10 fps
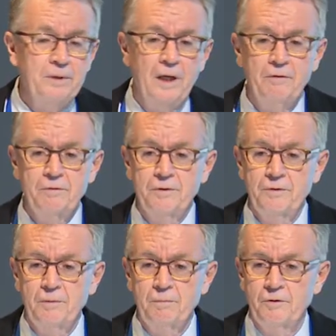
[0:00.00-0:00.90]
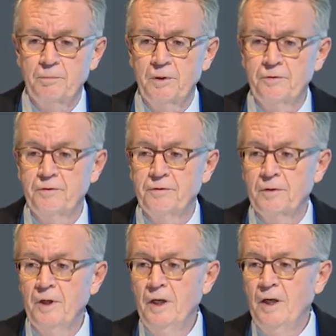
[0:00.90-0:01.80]
Behavioral responses
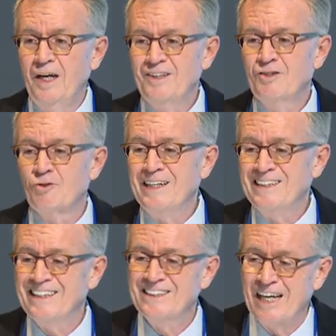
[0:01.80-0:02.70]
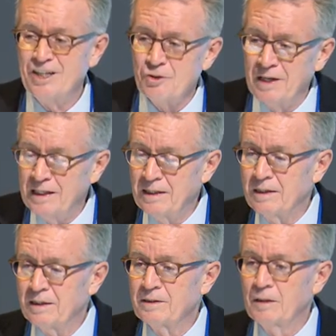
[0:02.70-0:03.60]
are greatly exaggerated,
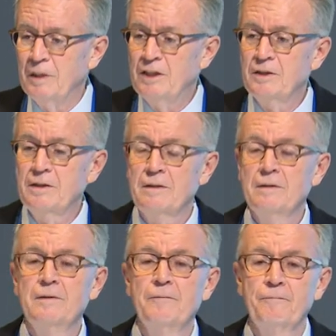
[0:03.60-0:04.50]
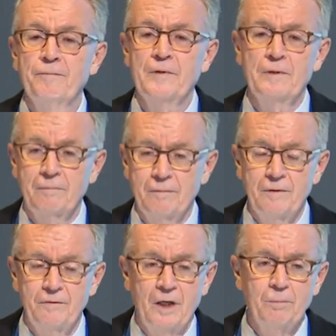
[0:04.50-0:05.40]
as I mentioned, the
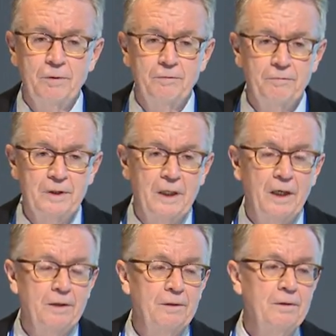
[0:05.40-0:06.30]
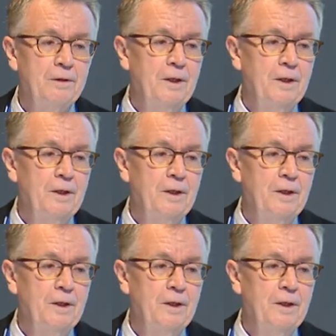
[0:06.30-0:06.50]
example of Ricardo.